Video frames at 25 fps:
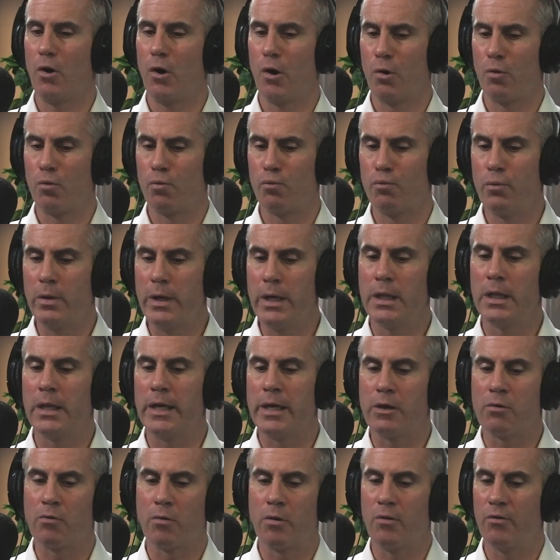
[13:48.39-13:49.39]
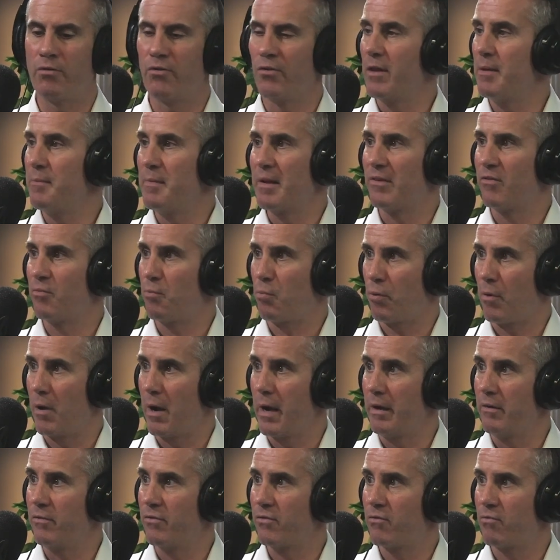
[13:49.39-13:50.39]
are really grossly
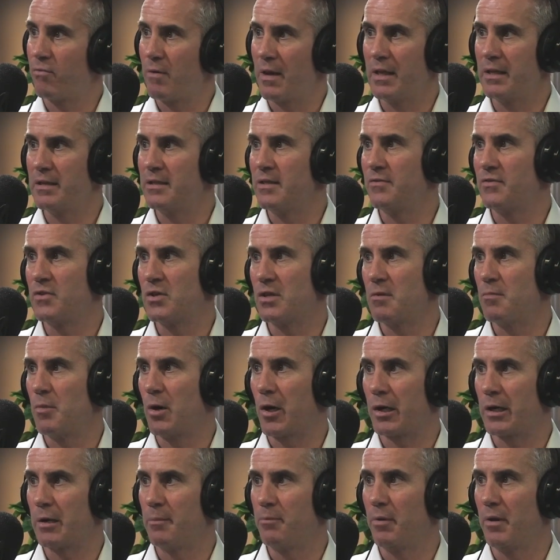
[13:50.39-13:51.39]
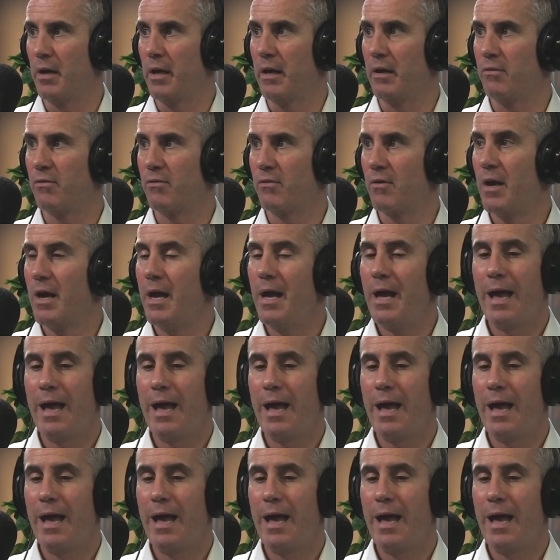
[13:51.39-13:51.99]
mispriced relative to the marketplace.